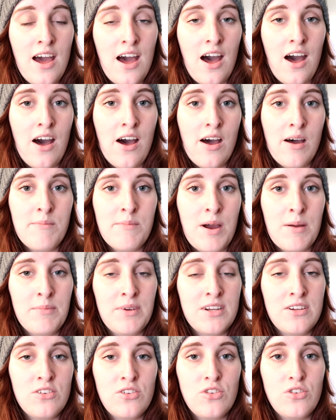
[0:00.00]
I'm
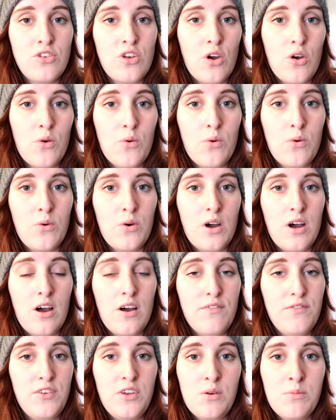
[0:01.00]
going to sow
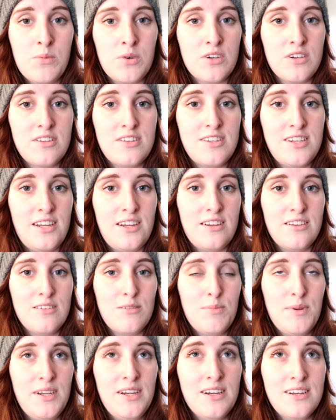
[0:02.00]
a few more seeds
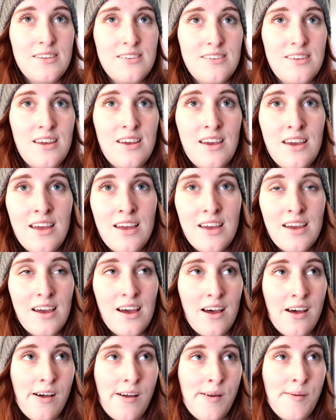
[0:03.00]
because
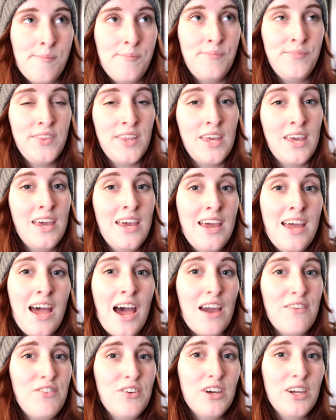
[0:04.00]
I
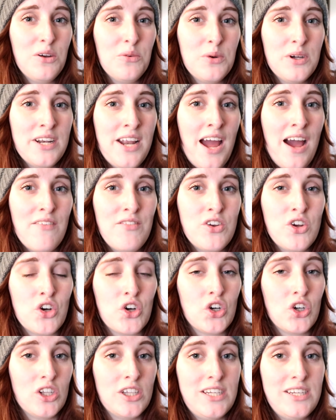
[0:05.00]
feel like we're going to have an
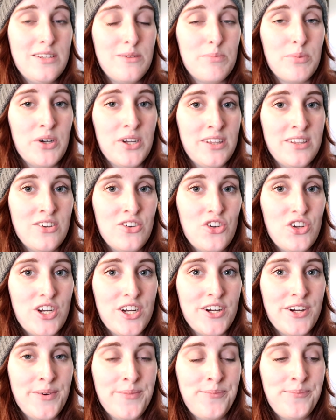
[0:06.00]
early spring this
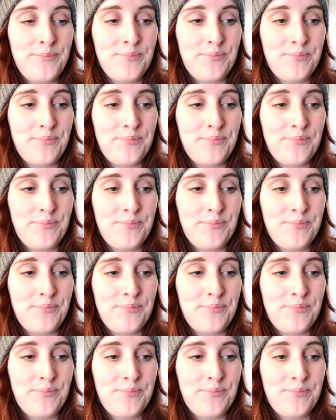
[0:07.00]
year.